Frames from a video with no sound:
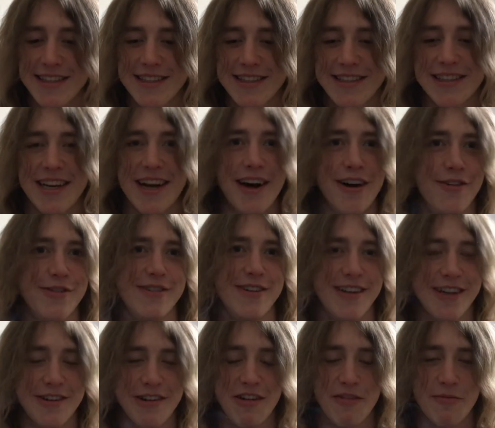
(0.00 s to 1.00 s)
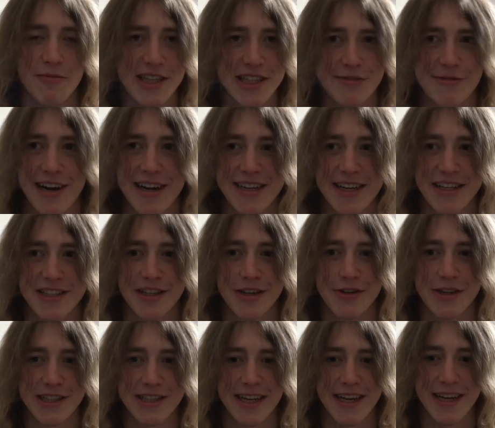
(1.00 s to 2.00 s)
So, you know, my granddad's
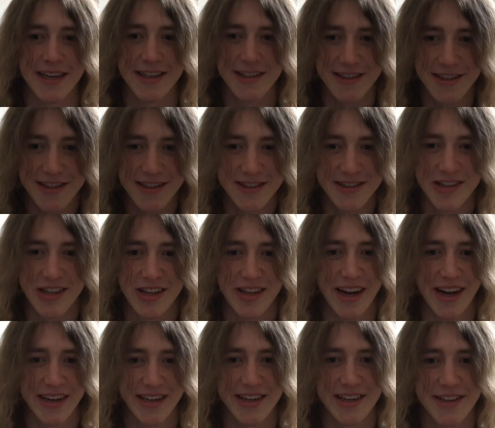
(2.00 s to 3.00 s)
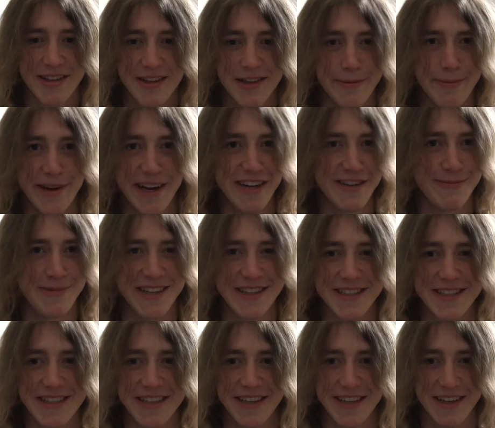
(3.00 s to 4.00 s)
always saying to, like, the baby
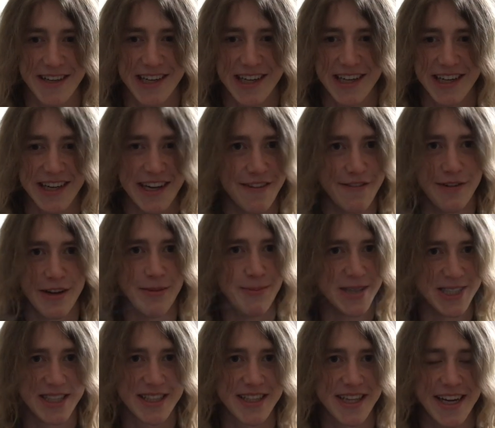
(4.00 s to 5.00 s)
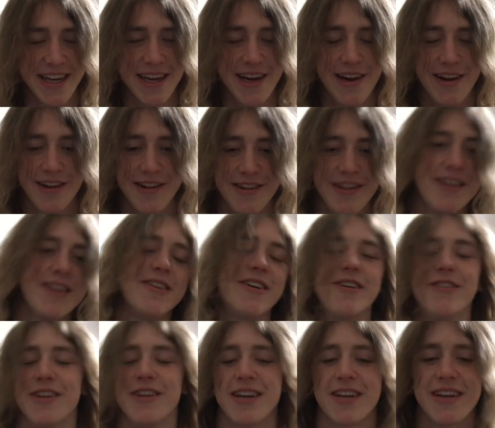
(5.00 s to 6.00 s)
to give him a steak, you
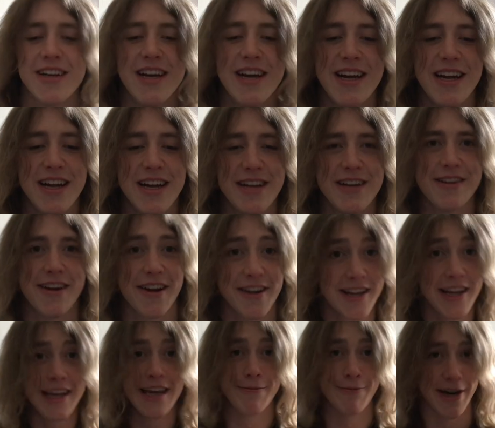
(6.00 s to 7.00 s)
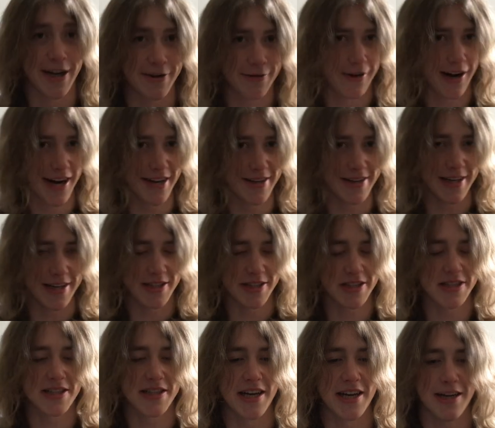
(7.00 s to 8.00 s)
know, like, not to give my granddad a
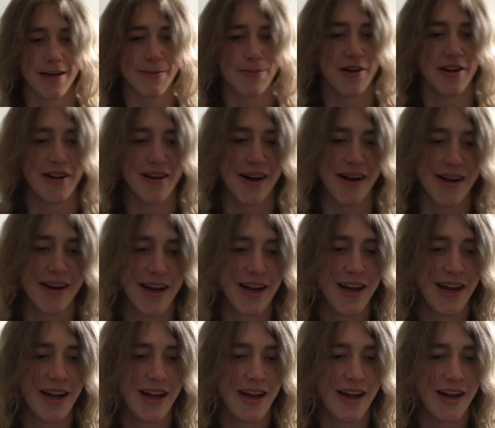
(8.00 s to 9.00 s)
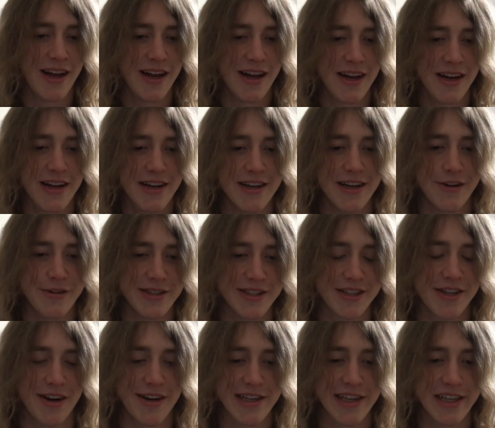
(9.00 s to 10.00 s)
steak, but, like, you know, he's
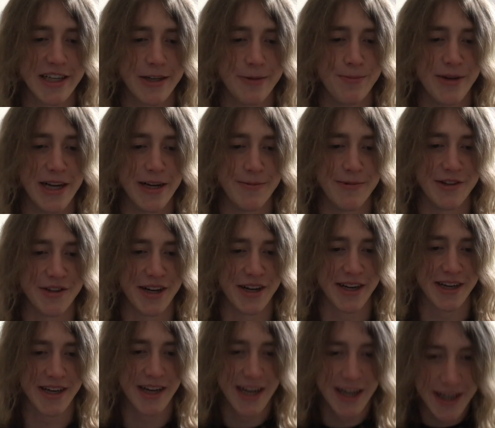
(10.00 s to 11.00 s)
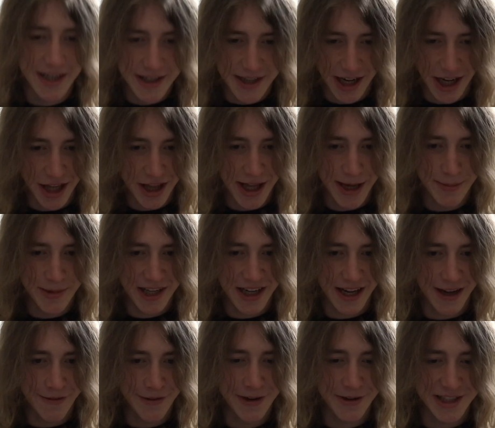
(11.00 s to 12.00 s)
talking to the baby, like, tell them to
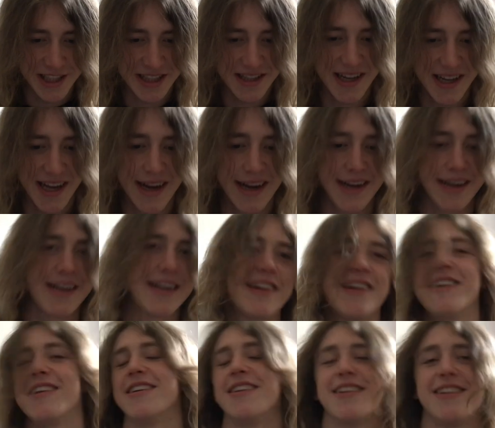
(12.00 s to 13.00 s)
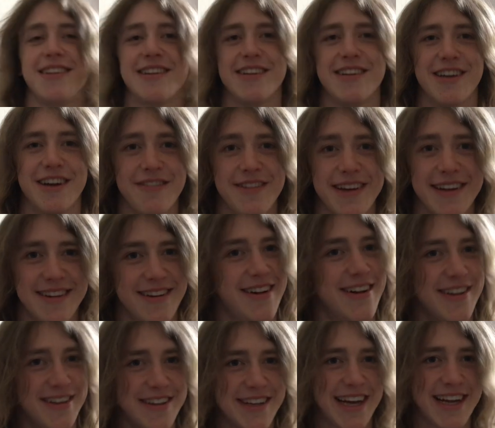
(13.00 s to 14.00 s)
give you a steak, you know, like,
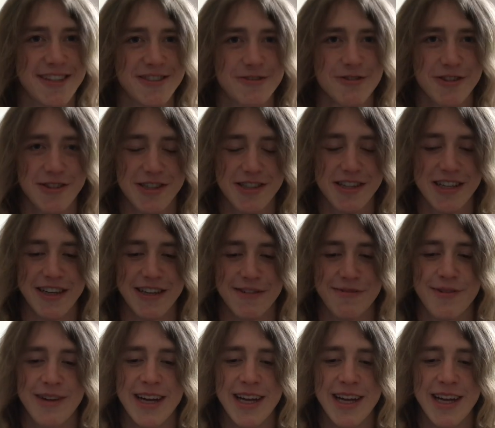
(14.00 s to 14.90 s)
all that sort of stuff.